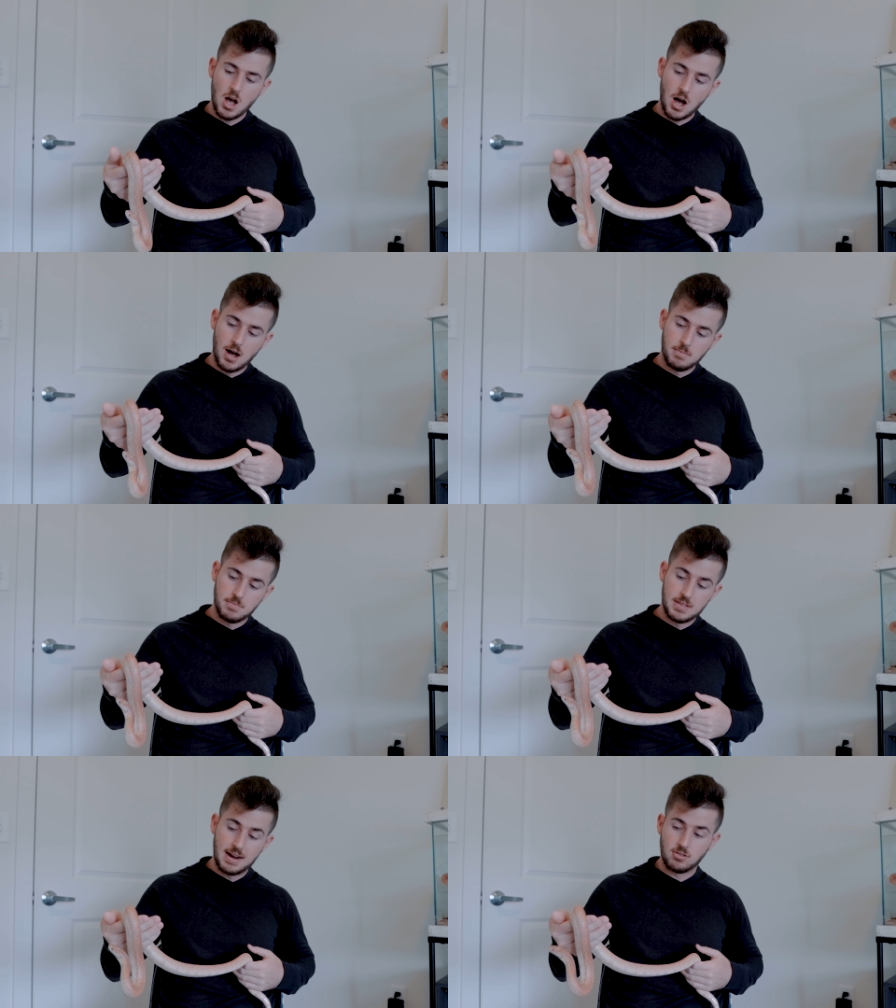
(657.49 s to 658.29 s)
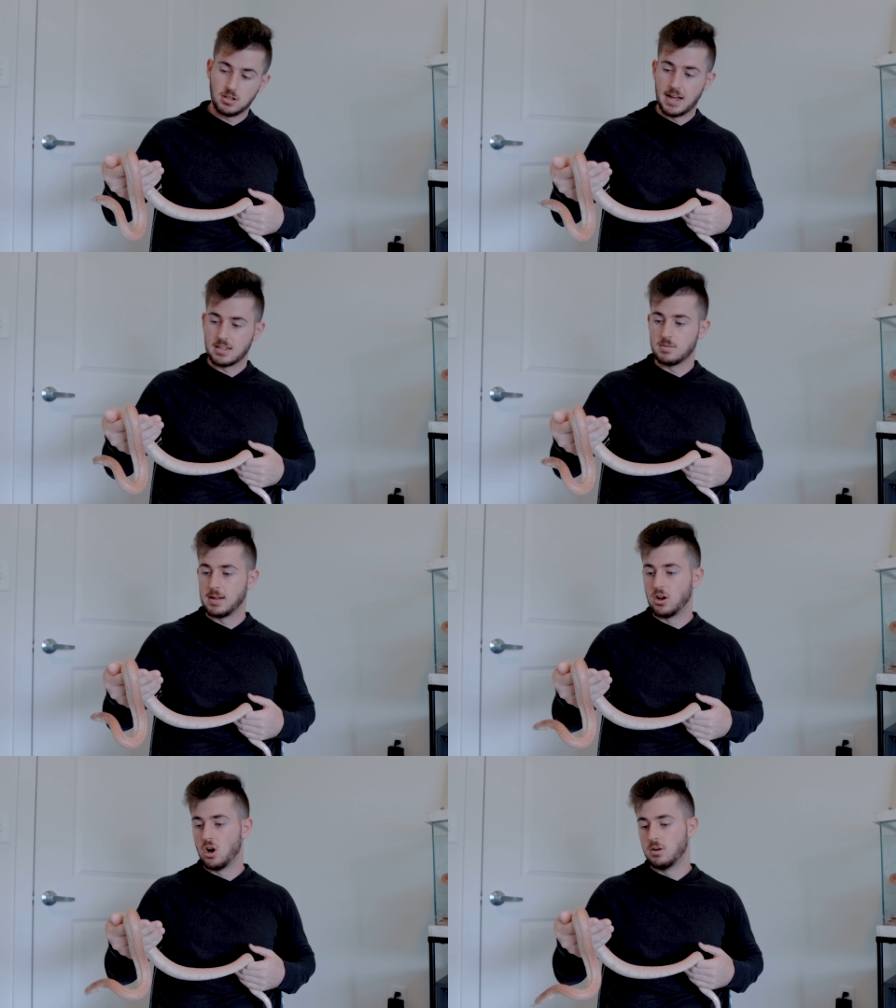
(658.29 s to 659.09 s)
Uh, never liked them
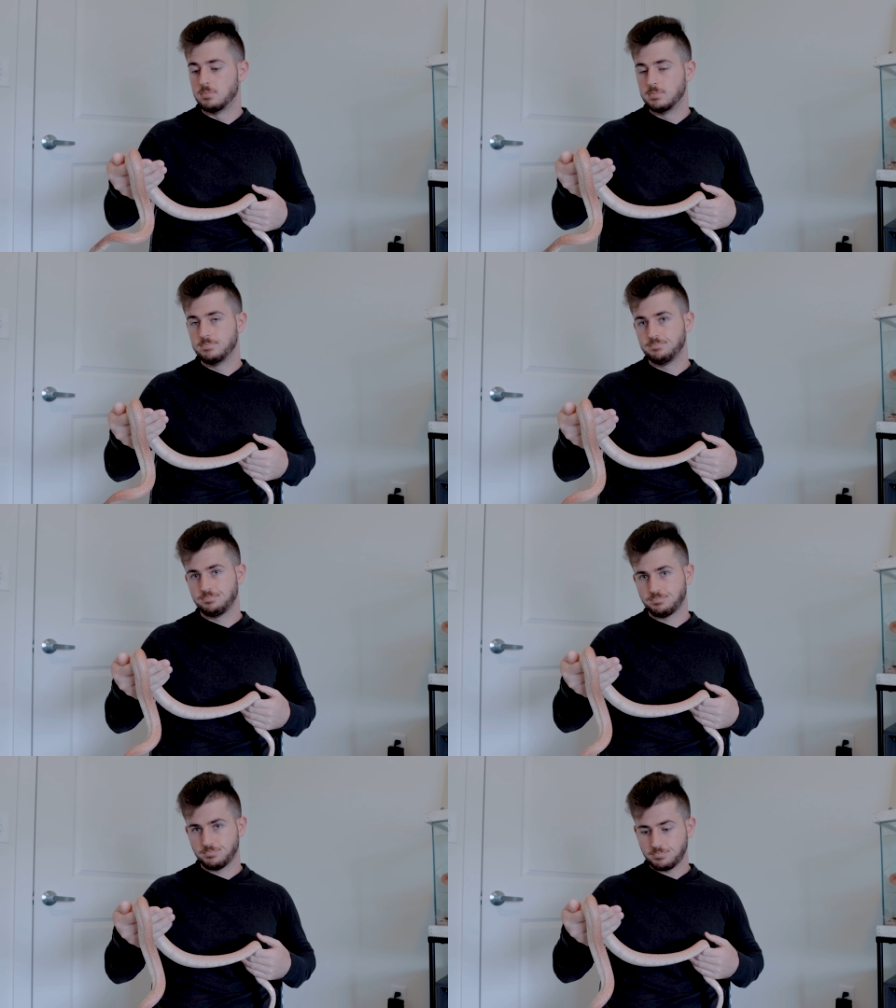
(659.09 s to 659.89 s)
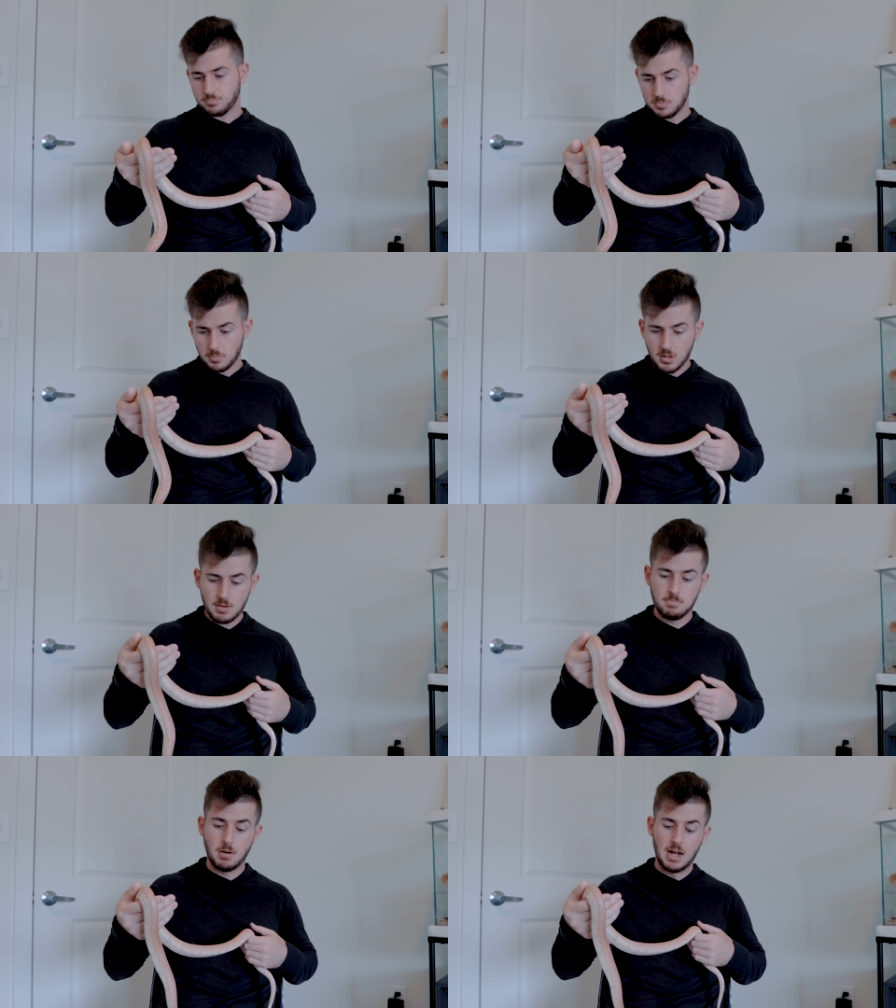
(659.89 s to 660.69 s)
at all.
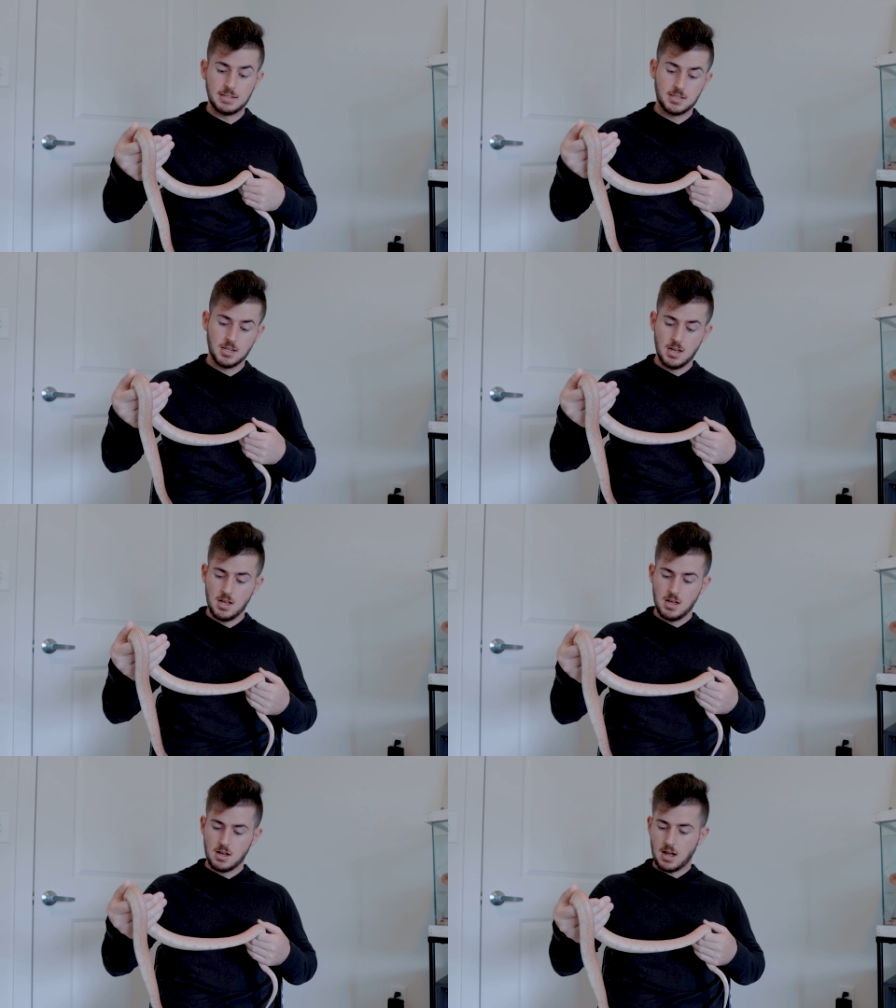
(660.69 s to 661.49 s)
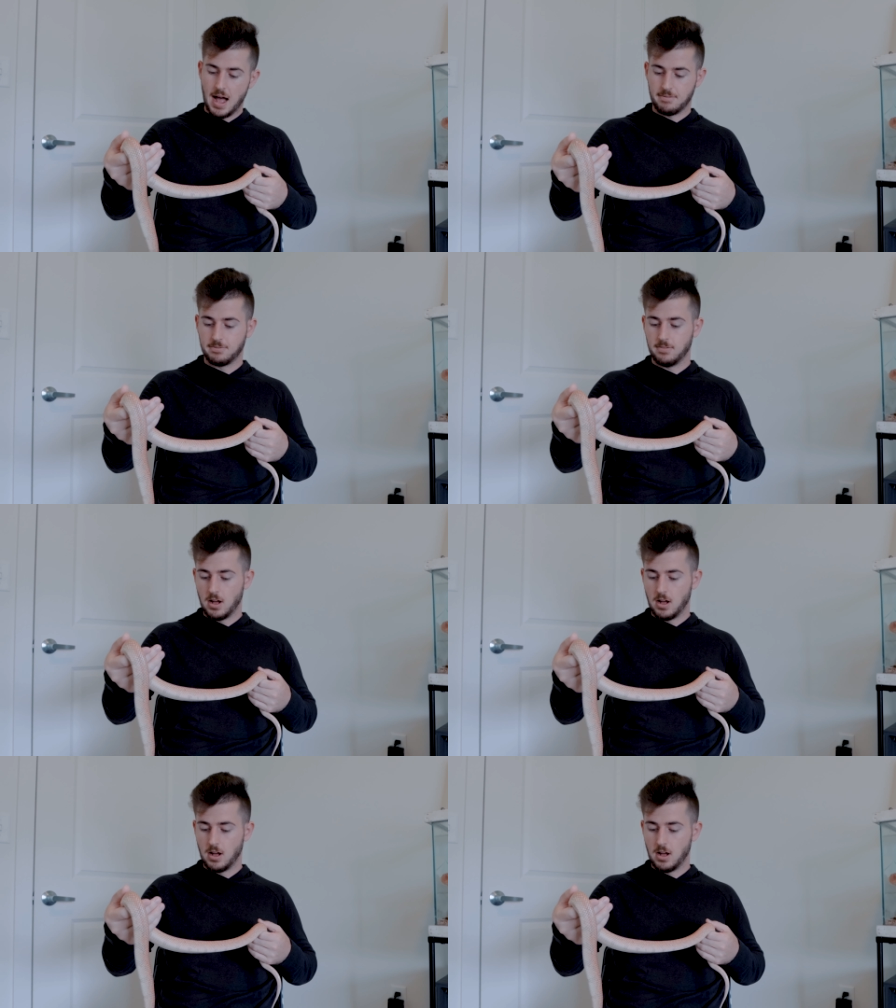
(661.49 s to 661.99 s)
But I've